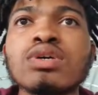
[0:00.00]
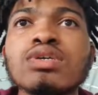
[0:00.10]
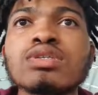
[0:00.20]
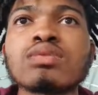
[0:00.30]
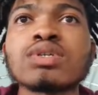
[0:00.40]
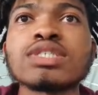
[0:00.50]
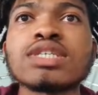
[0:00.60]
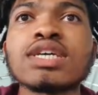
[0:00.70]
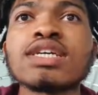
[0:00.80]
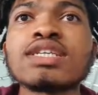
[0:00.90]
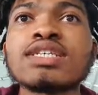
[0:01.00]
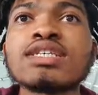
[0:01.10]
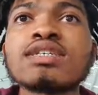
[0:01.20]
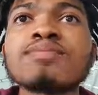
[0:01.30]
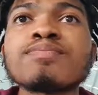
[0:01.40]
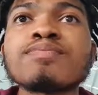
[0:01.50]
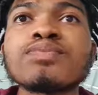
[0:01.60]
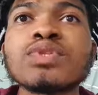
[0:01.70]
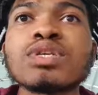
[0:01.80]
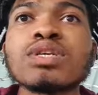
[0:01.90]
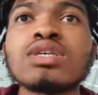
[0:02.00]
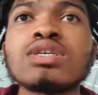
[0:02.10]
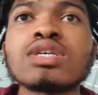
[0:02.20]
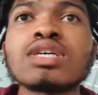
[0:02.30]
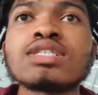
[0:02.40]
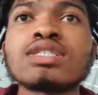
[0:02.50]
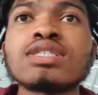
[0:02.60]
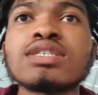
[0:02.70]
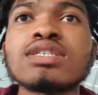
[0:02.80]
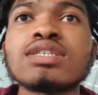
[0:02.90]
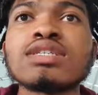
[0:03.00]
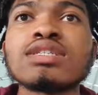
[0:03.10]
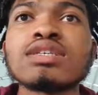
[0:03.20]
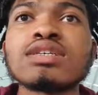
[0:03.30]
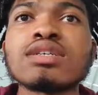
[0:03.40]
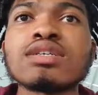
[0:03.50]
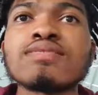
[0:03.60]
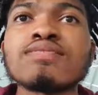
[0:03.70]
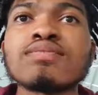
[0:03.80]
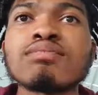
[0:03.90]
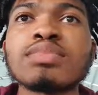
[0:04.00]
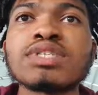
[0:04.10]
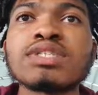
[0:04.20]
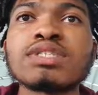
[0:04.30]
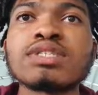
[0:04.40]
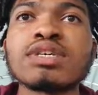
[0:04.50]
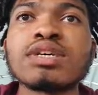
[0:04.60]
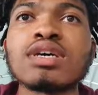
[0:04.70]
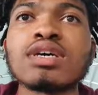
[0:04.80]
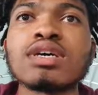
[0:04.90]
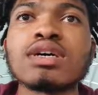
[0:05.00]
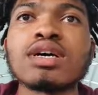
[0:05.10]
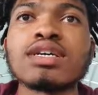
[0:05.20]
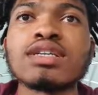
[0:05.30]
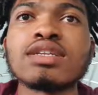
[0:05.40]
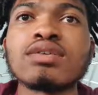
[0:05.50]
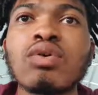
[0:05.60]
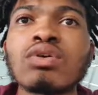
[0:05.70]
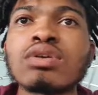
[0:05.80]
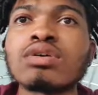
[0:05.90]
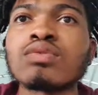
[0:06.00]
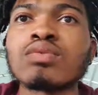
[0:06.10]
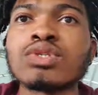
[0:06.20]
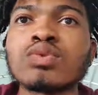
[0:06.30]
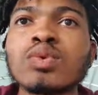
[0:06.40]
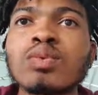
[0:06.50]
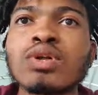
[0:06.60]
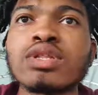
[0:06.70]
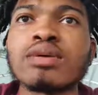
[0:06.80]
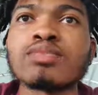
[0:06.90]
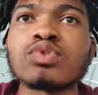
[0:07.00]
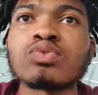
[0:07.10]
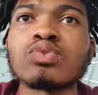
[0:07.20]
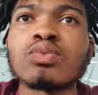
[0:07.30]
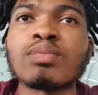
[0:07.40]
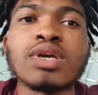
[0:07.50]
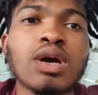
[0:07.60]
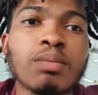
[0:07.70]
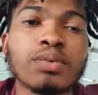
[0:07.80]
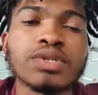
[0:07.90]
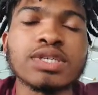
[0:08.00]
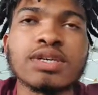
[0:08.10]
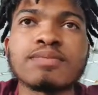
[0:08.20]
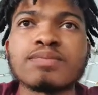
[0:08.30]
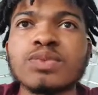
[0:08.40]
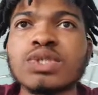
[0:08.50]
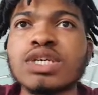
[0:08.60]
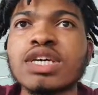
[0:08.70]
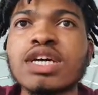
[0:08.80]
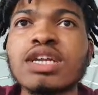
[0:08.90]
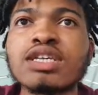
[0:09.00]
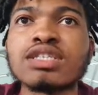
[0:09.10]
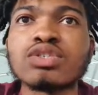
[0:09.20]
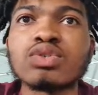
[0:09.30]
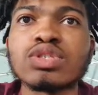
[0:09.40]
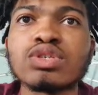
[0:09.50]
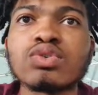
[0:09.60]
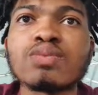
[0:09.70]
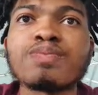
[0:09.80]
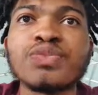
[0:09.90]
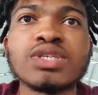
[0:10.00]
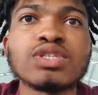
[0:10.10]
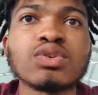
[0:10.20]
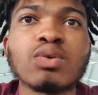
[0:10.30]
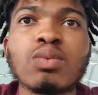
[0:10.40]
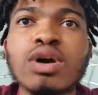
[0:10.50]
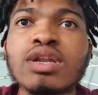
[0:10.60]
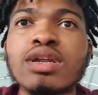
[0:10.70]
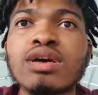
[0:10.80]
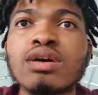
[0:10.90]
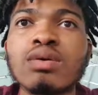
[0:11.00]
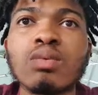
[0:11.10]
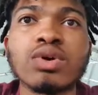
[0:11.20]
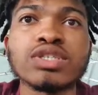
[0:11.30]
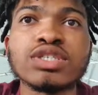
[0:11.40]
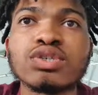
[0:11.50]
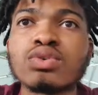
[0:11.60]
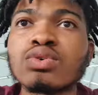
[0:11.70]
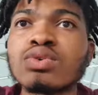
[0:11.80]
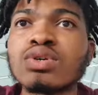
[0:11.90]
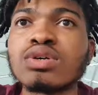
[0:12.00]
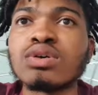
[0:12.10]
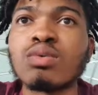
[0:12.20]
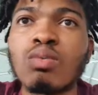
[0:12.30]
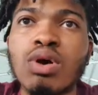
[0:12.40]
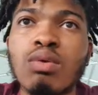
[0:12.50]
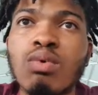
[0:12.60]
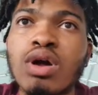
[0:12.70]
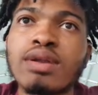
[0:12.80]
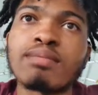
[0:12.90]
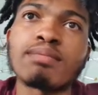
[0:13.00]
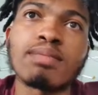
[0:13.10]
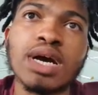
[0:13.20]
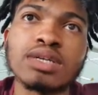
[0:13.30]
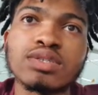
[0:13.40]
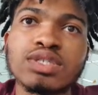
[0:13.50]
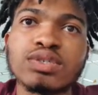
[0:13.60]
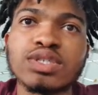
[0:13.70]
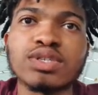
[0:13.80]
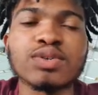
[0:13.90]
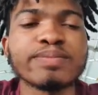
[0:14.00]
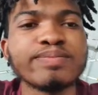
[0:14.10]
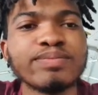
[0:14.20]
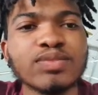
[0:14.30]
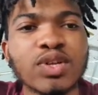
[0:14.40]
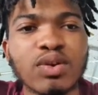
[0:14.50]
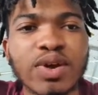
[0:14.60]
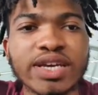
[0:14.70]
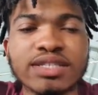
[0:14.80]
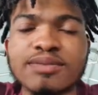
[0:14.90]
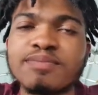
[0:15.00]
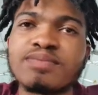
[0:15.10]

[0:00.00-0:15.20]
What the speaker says: So once again, here you can see the bits in the order which we want them to be outputted. So again, 0 0 0 1 1 0 1 1 back to 0 0. All right,